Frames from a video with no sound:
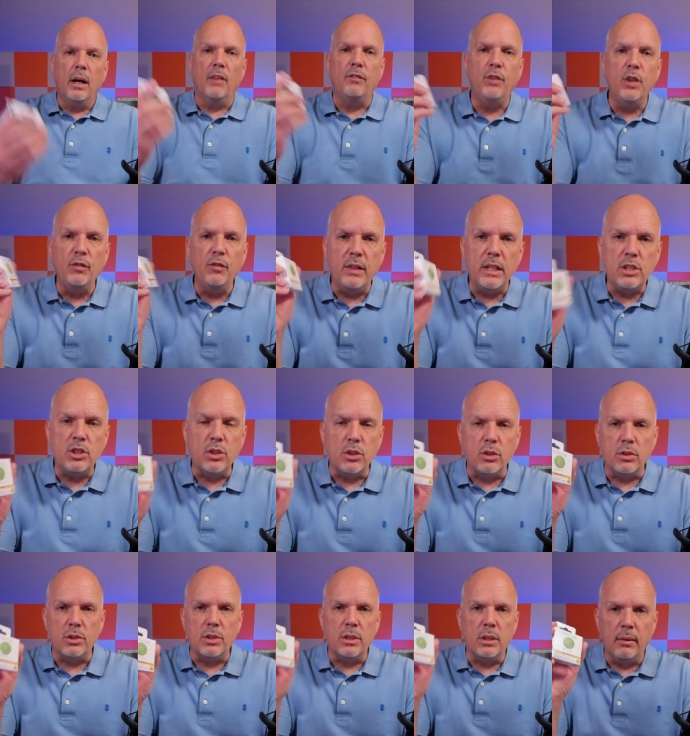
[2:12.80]
a few
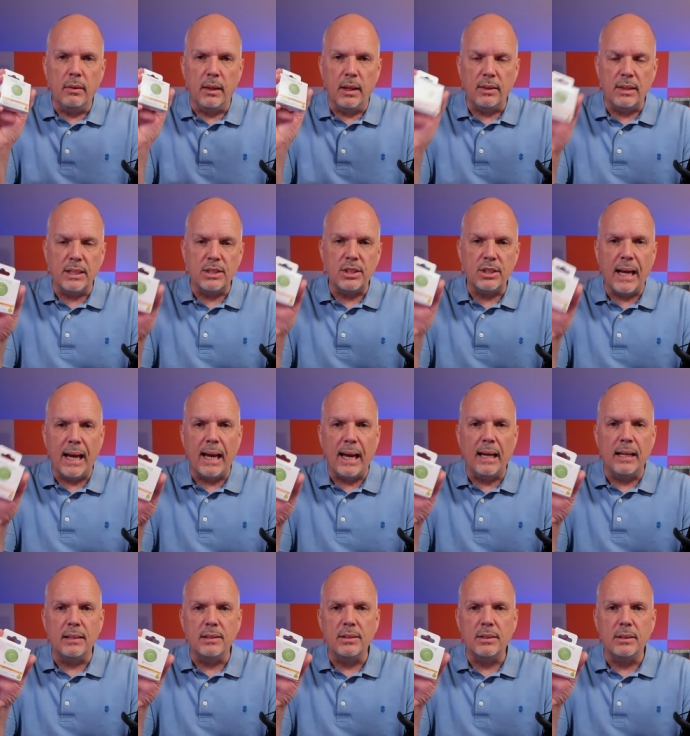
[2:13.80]
features that this
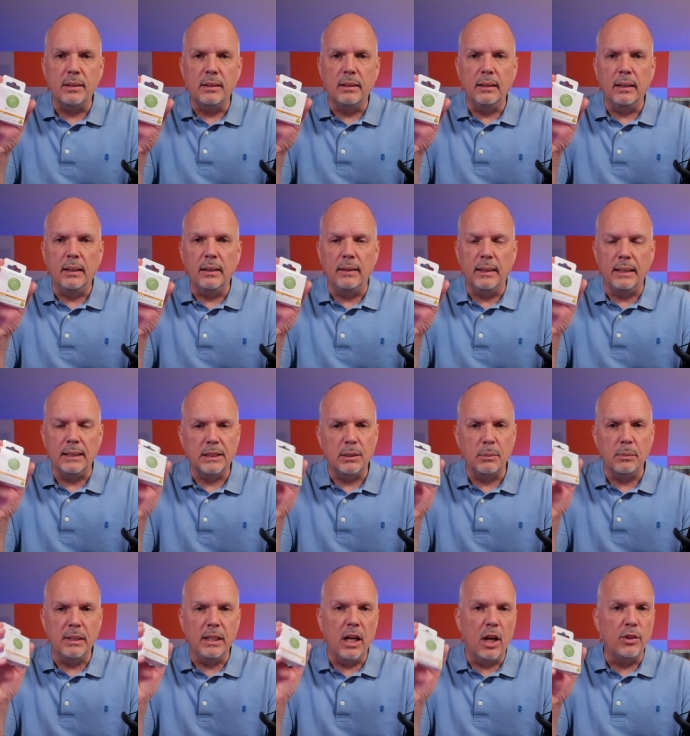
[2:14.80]
has that
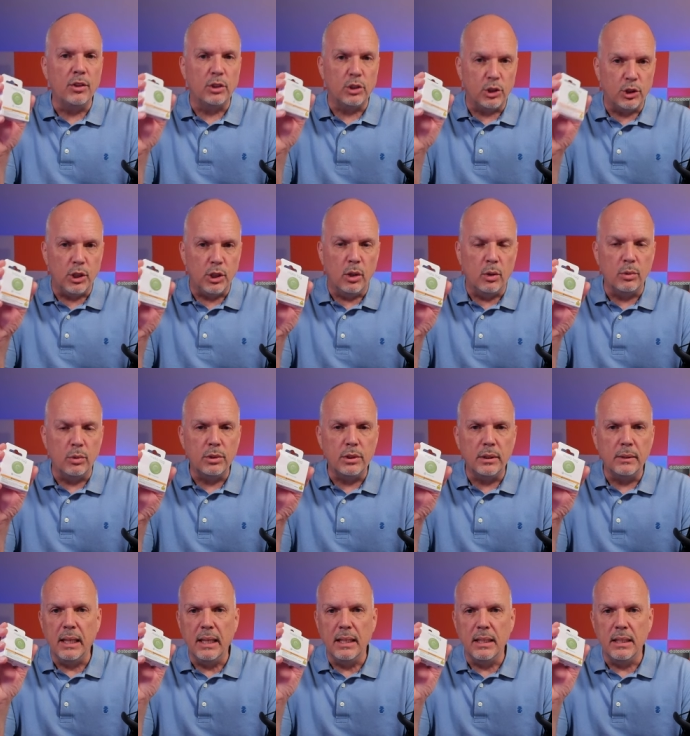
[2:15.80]
some of the others
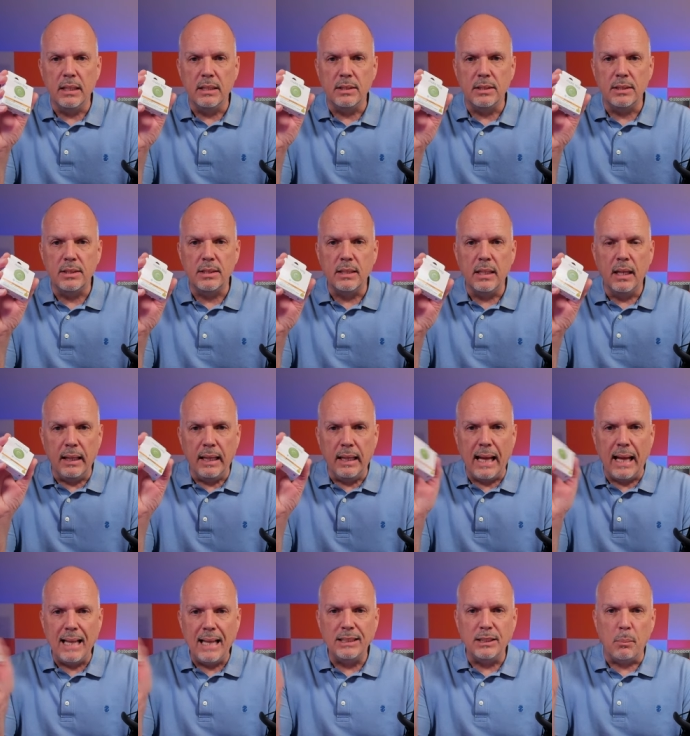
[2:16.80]
don't is
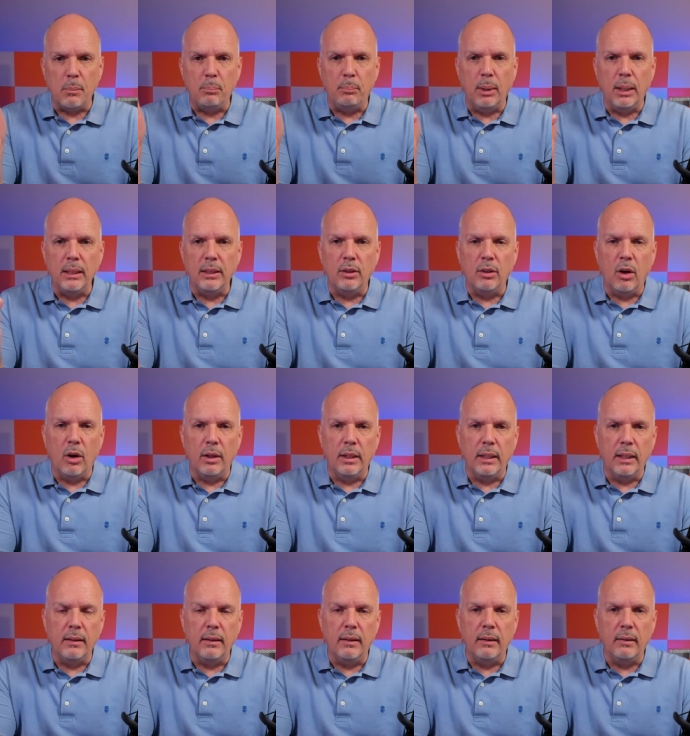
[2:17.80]
it has a button
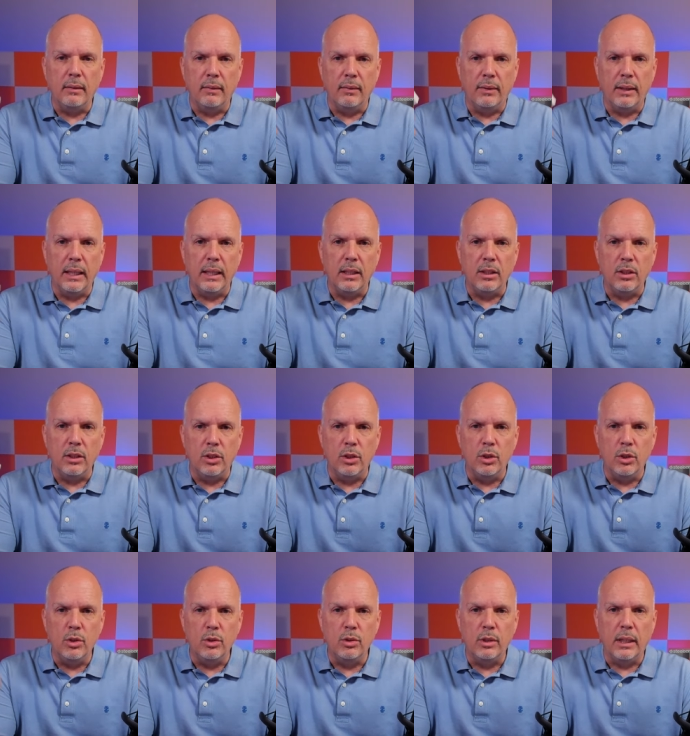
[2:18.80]
on it that
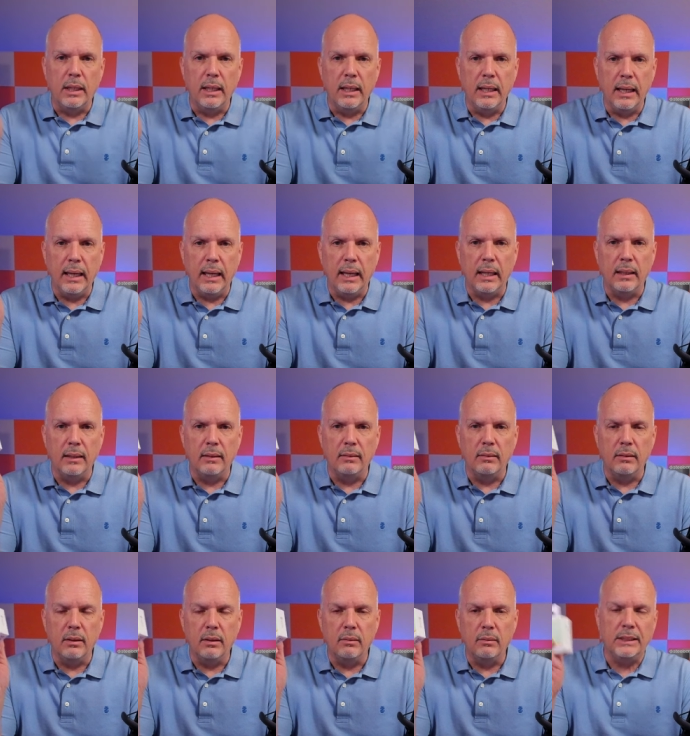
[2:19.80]
you
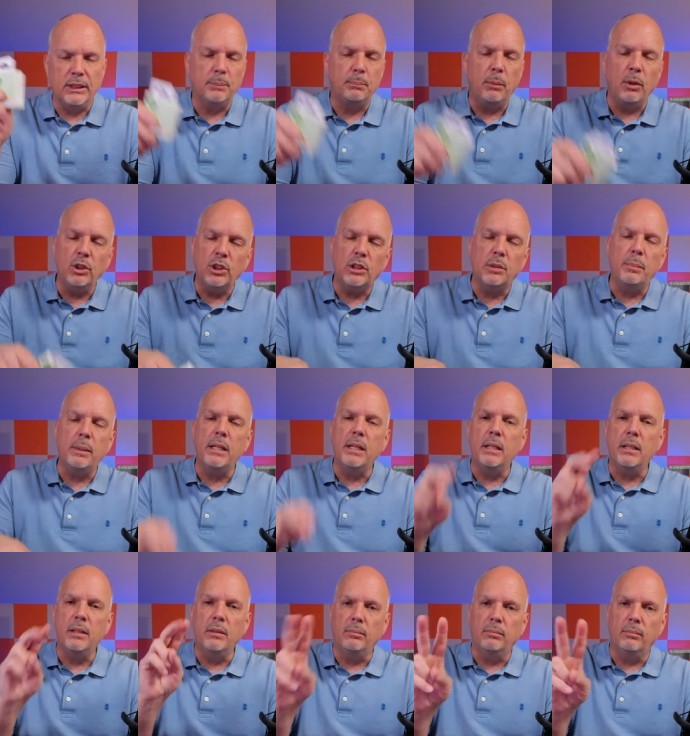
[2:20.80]
can it's supposed to
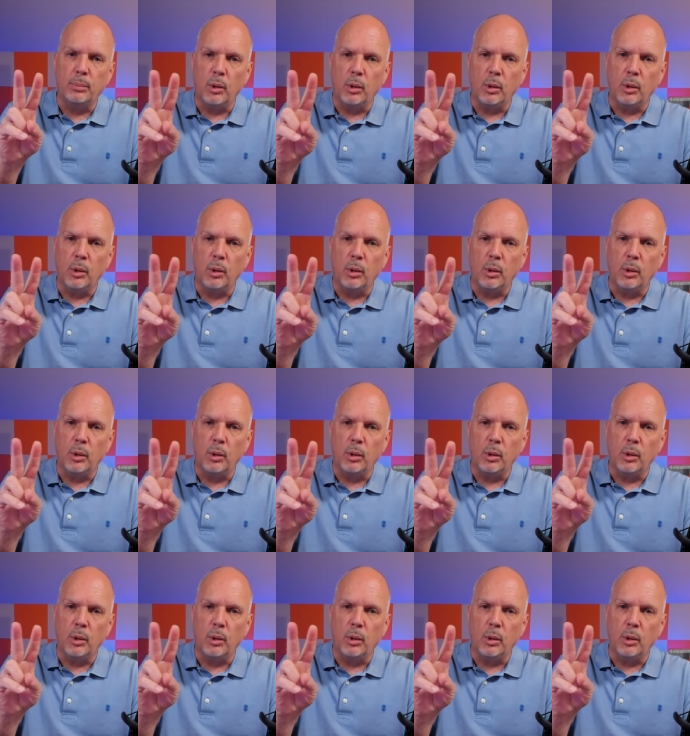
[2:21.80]
be